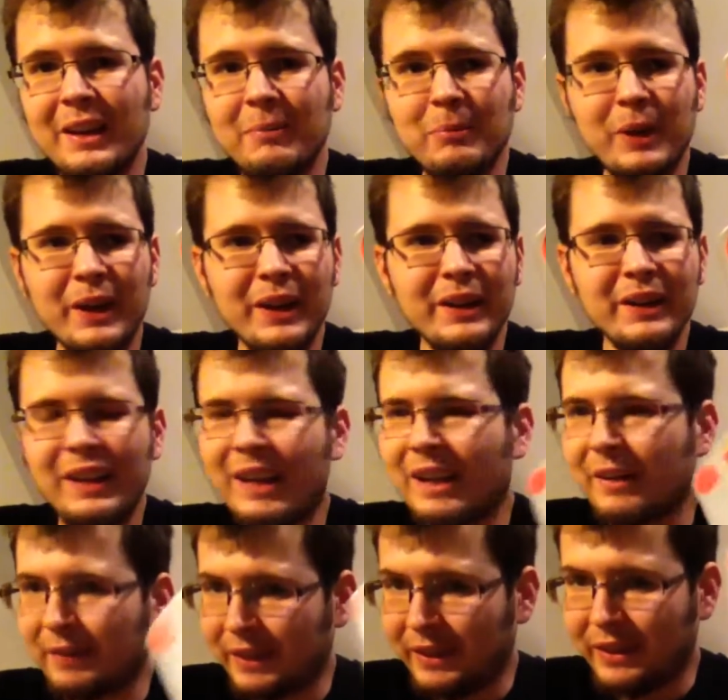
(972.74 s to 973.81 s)
But
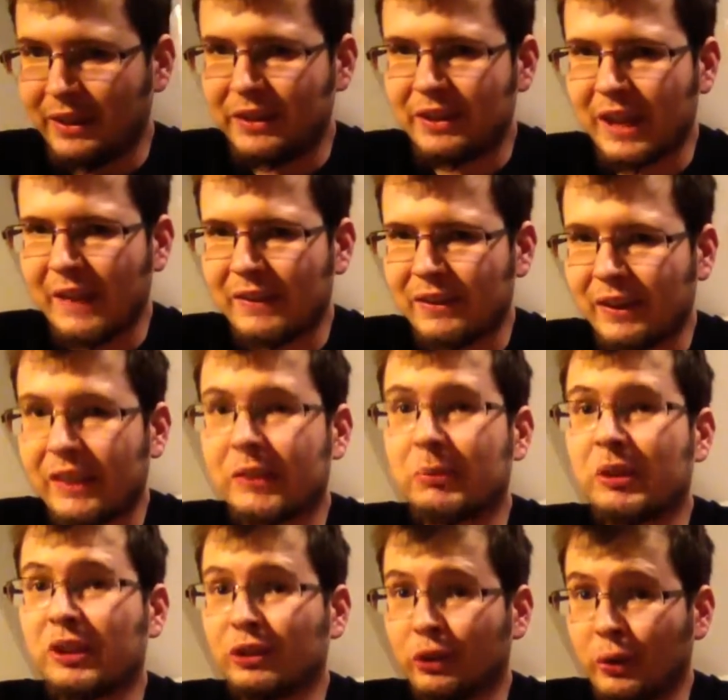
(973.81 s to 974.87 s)
yeah, I mean, these games have
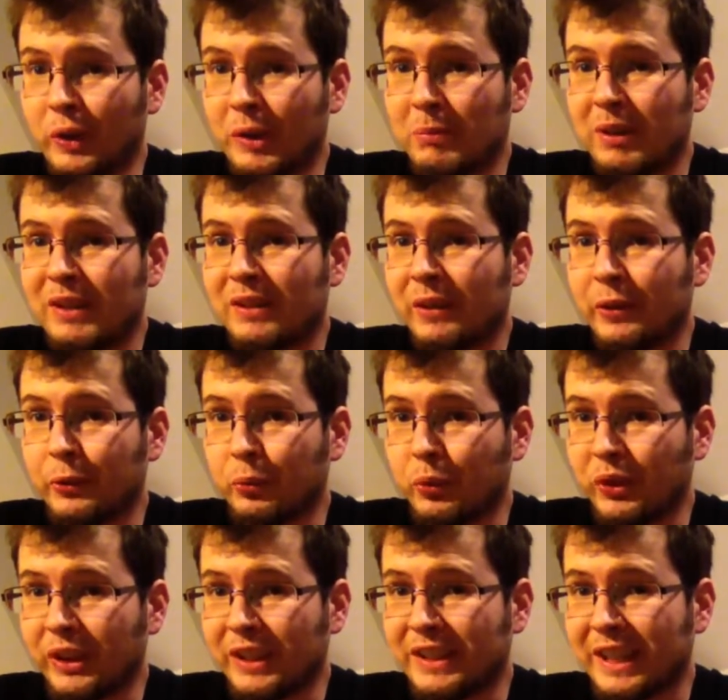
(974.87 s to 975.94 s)
actually been eluding me, so I was
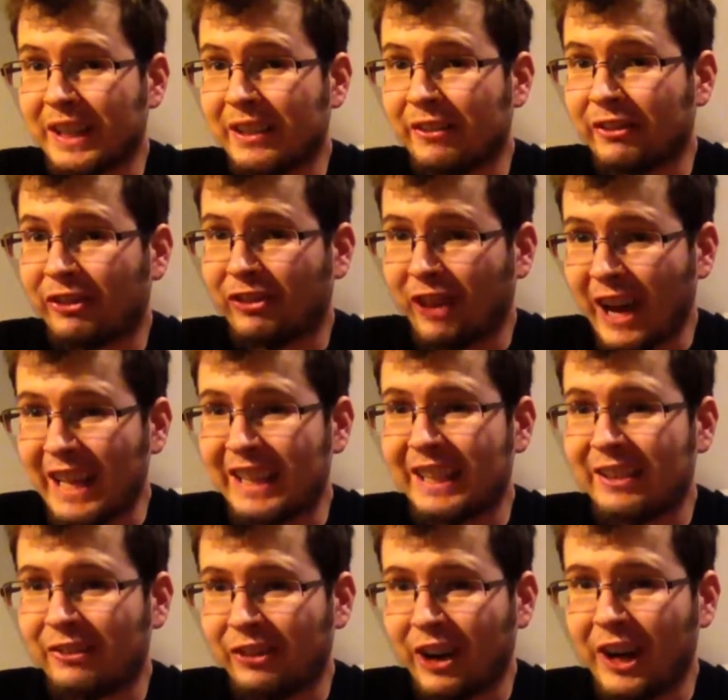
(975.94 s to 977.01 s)
really excited to
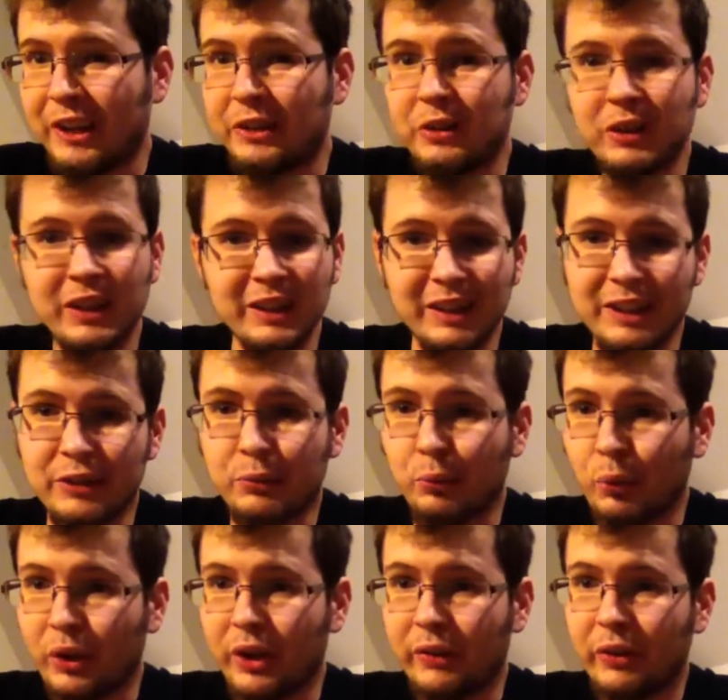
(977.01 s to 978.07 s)
finally find at least
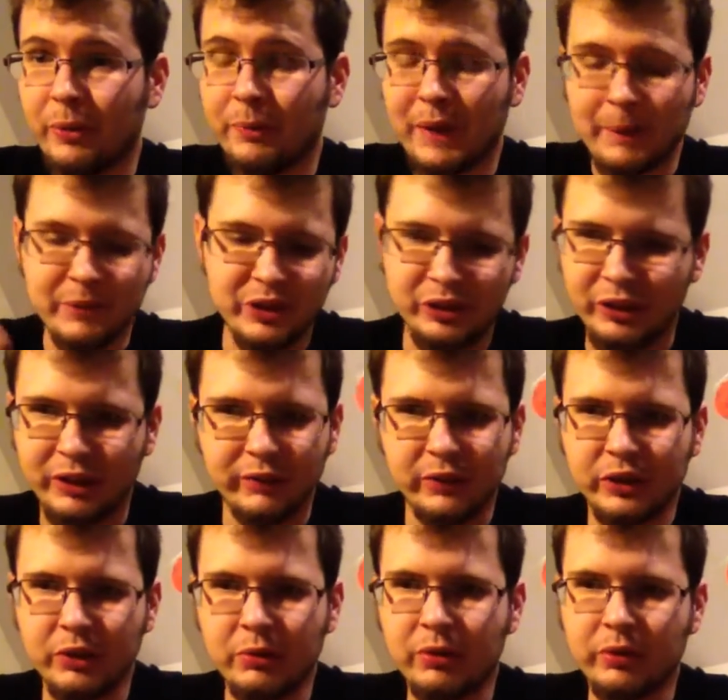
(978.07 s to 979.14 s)
one of them. I'm still looking for
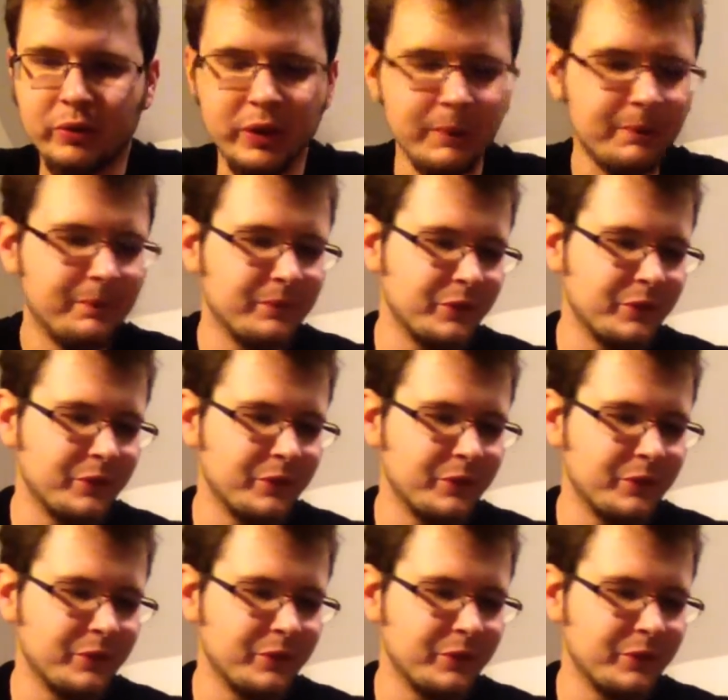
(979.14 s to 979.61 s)
2 and 3.